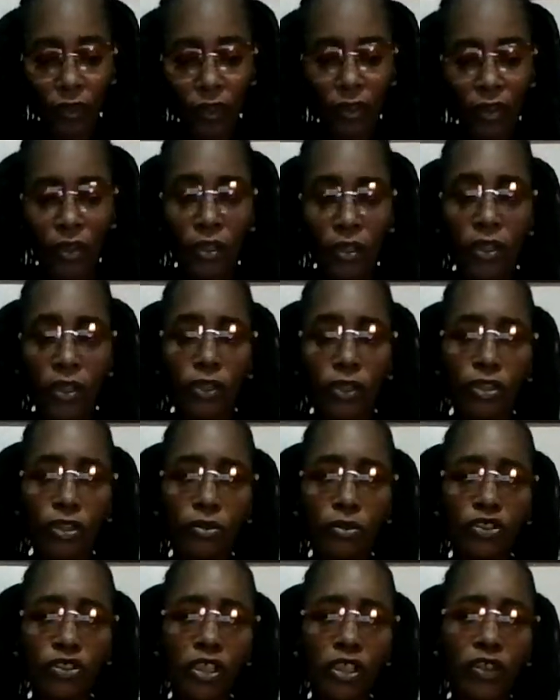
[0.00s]
You were trying
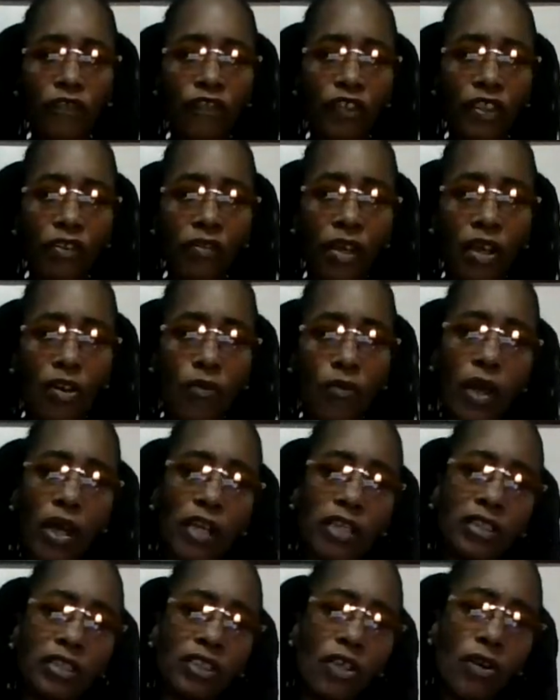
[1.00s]
to figure out why there's
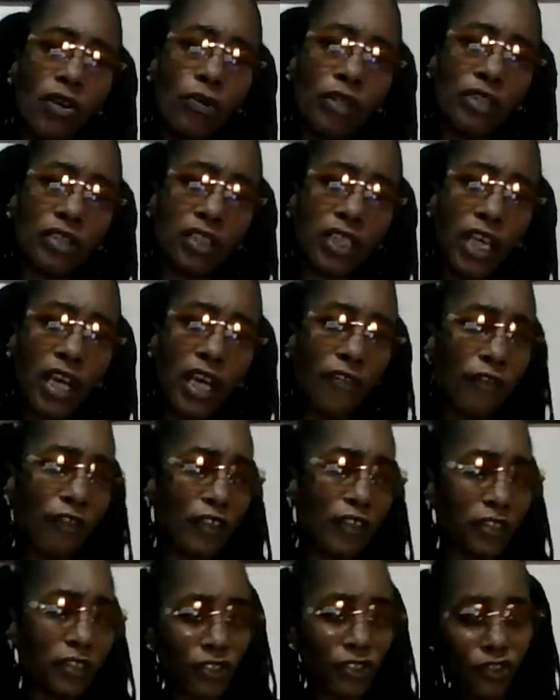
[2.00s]
always conflict and
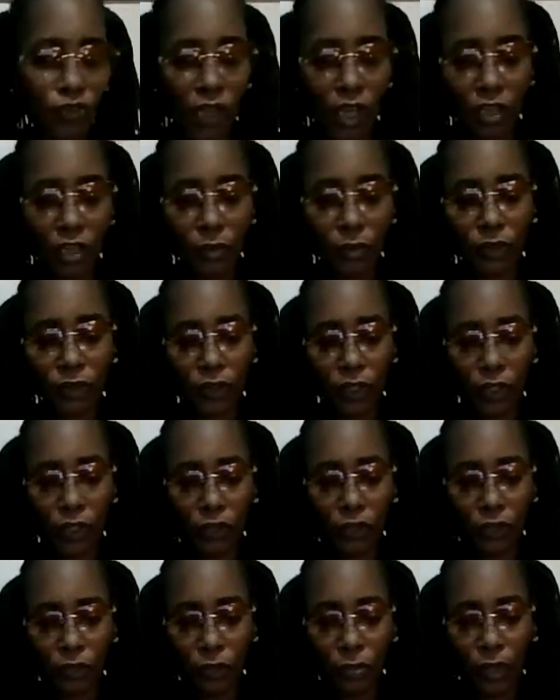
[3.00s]
drama along your
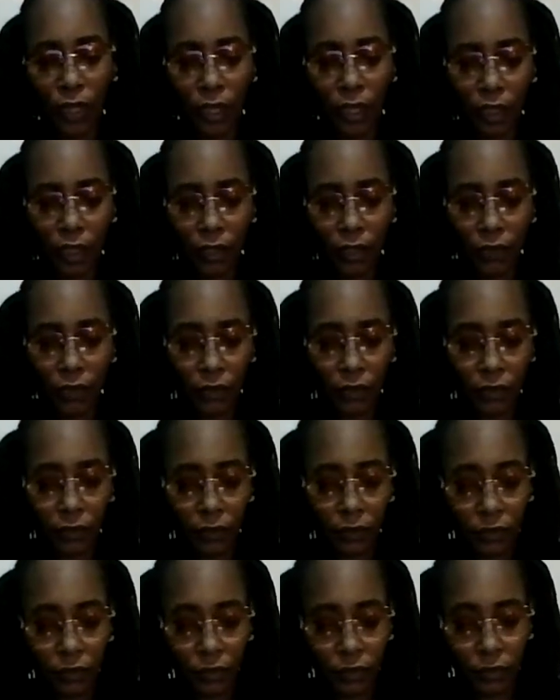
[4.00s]
path.
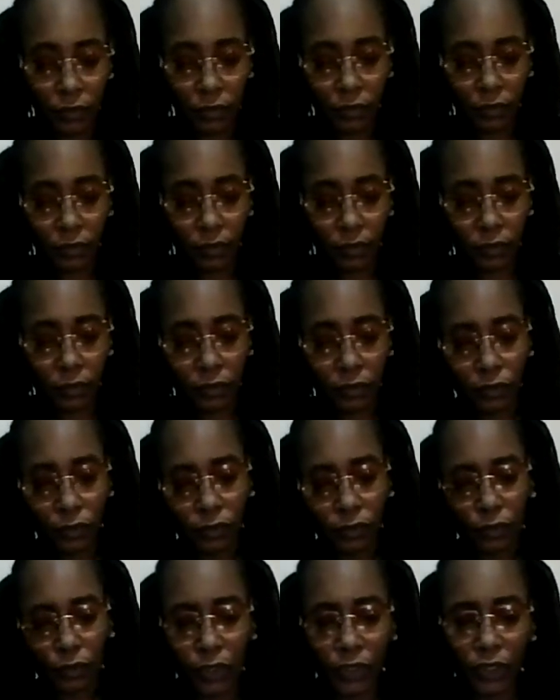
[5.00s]
What
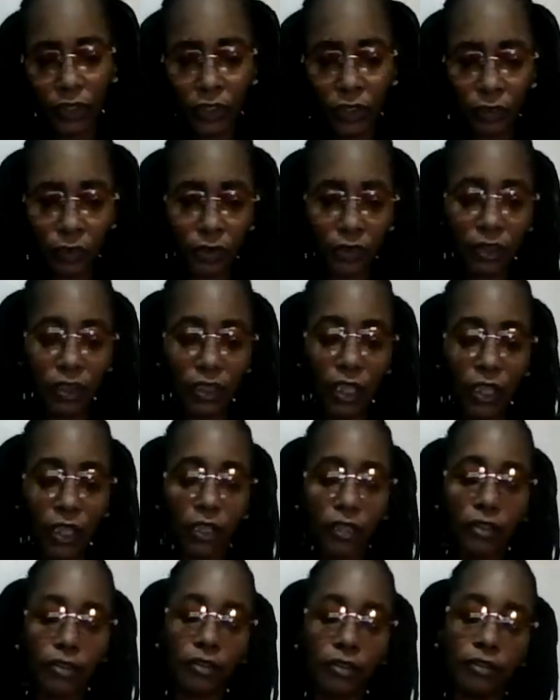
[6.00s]
deal with that?
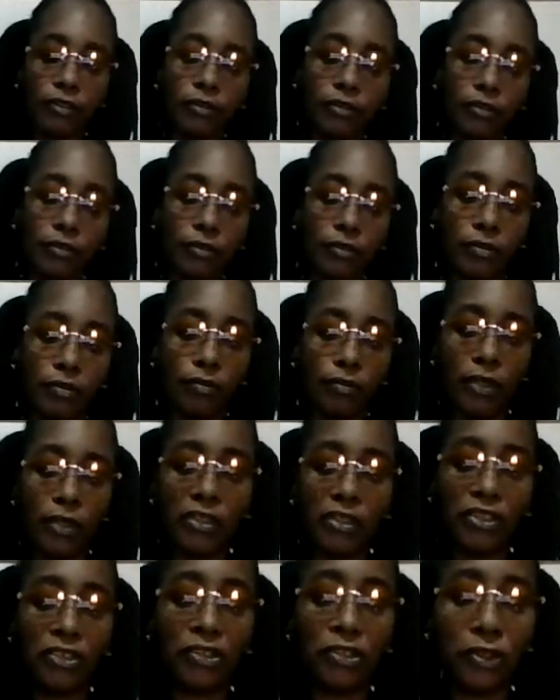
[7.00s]
What it
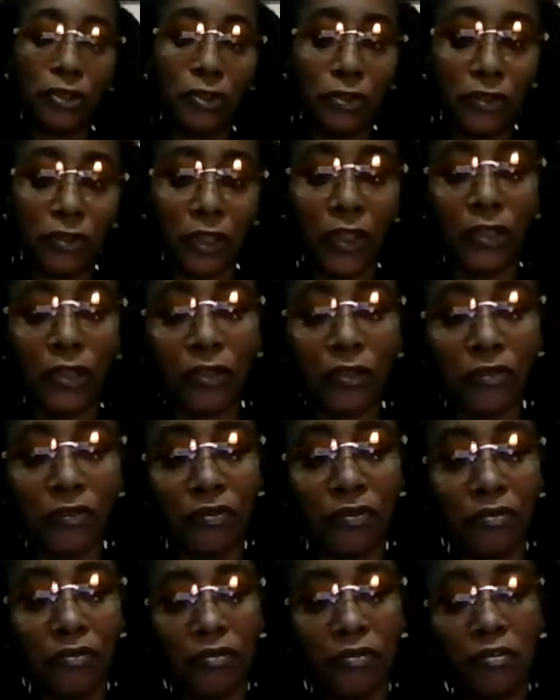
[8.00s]
do,
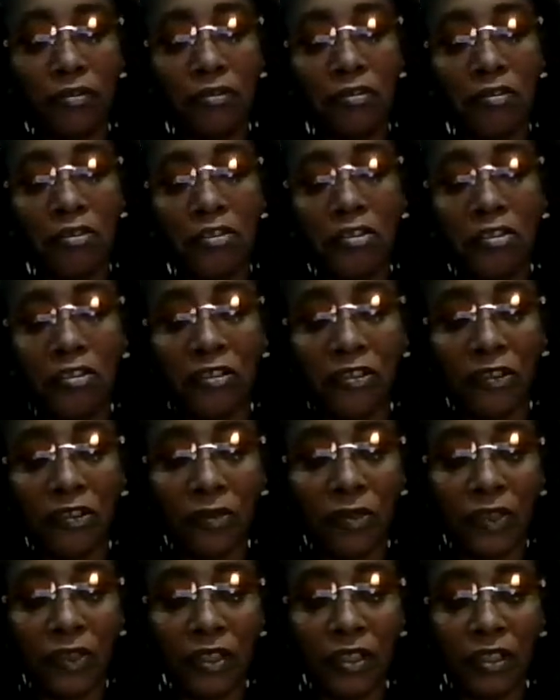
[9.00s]
though? You know what I'm
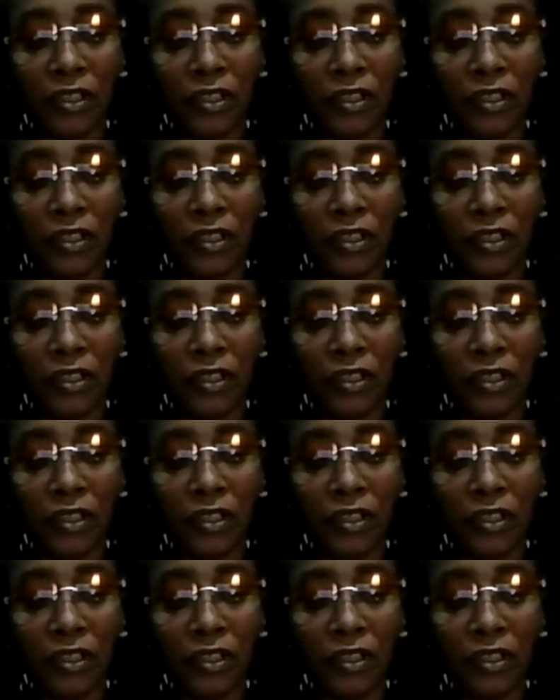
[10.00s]
saying?